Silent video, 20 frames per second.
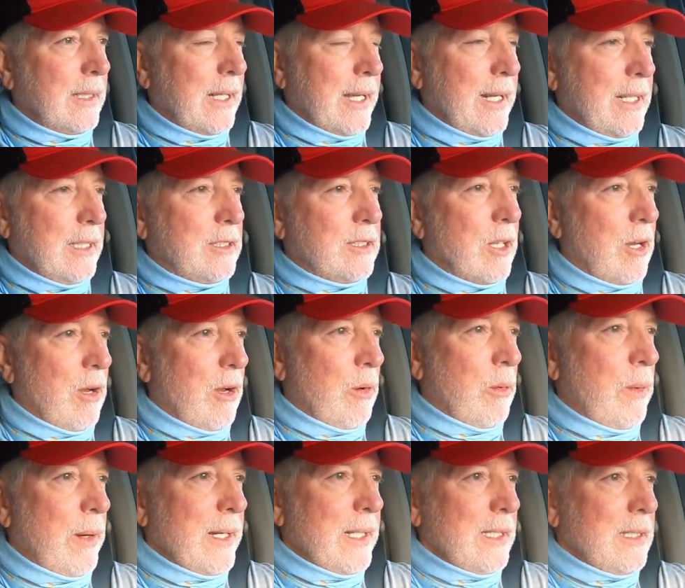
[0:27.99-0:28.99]
and it's
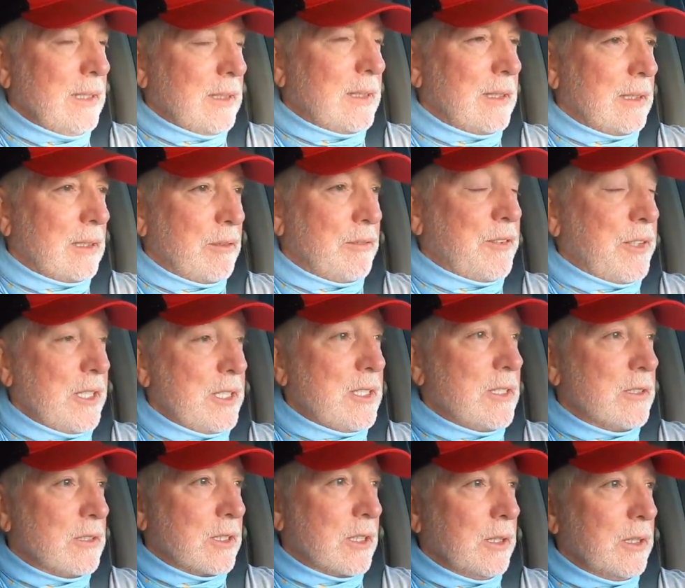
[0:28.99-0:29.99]
always that the
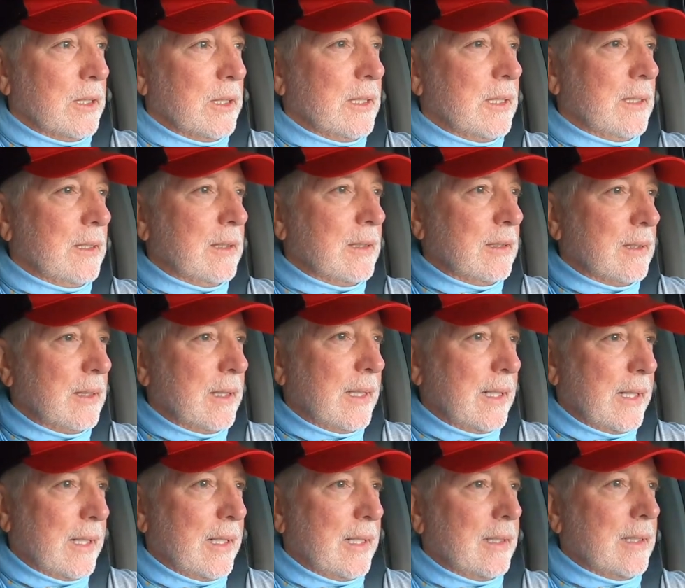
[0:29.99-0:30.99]
fishing's good.
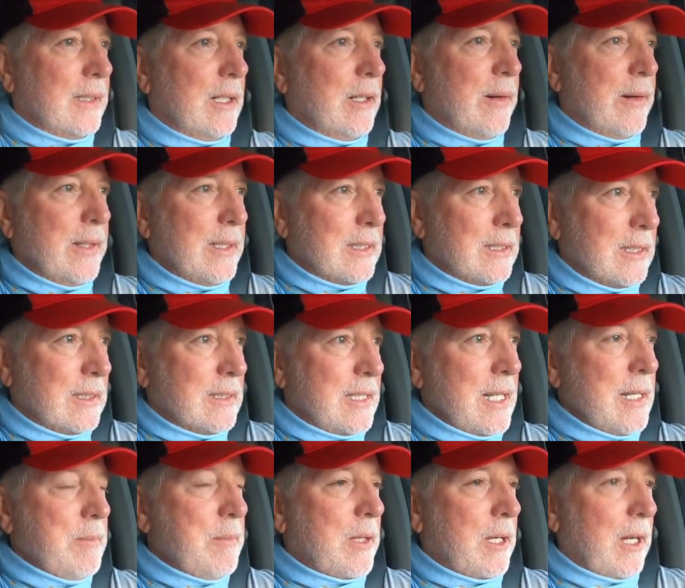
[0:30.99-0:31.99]
Uh, you know, it's a
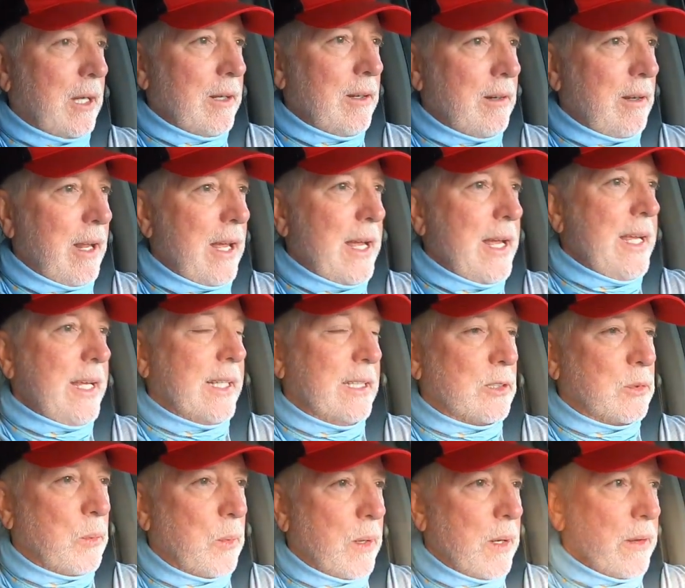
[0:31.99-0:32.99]
deep, clear lake.
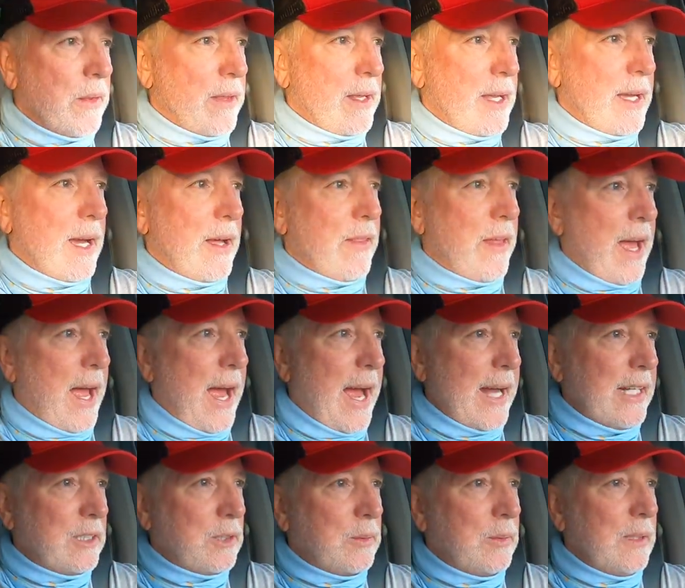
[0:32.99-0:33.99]
It's where the uh, the
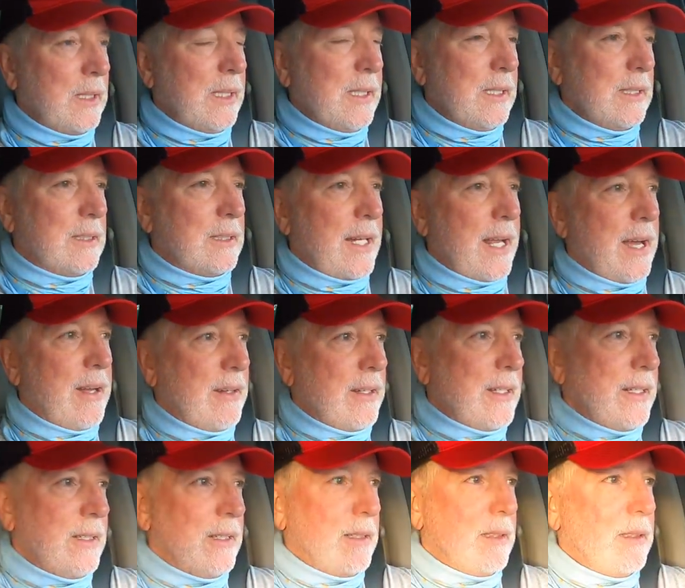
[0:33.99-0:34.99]
hatchery is down
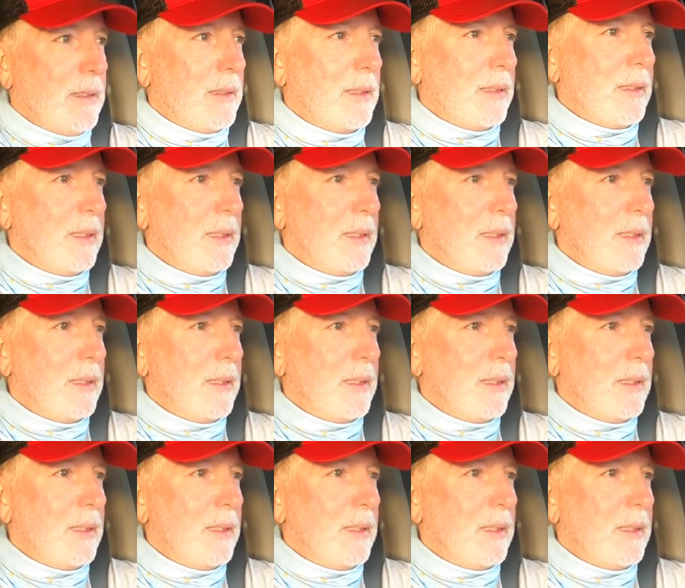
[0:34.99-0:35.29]
here.